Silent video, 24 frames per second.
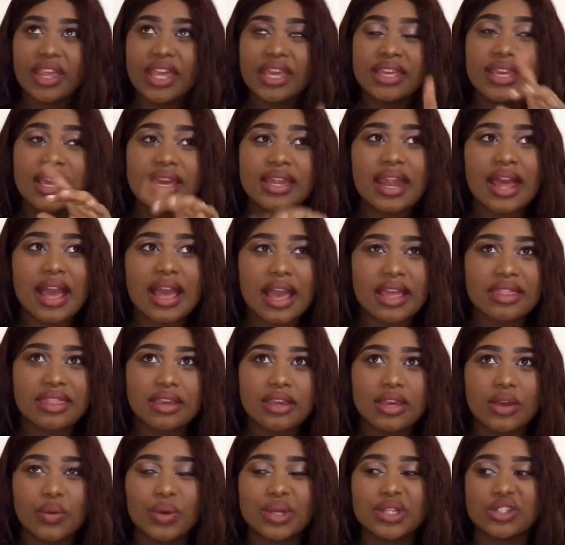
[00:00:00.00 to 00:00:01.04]
And I
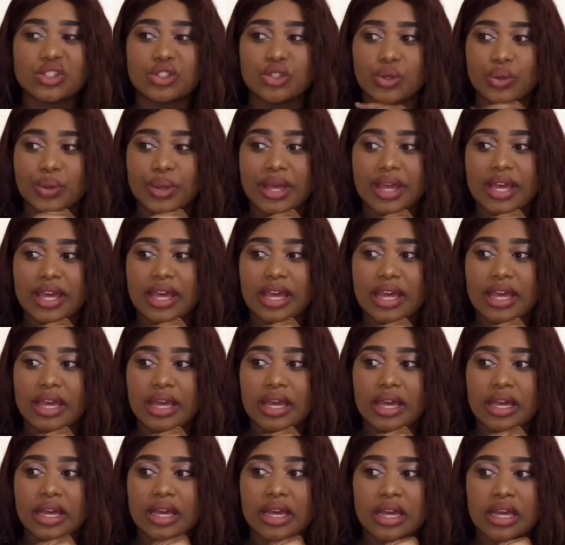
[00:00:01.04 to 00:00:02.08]
think he was
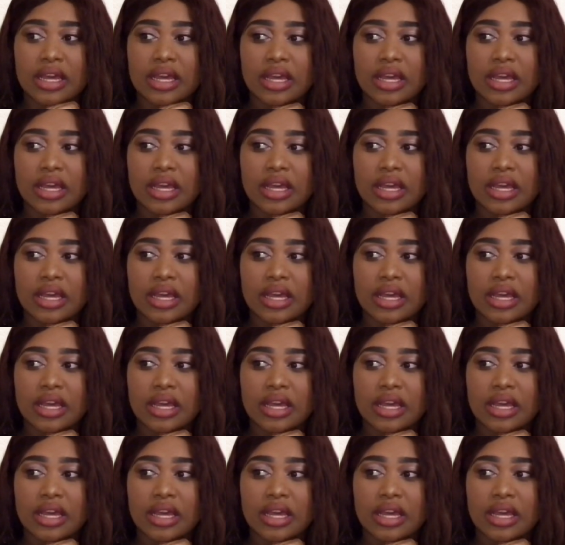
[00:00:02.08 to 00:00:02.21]
doing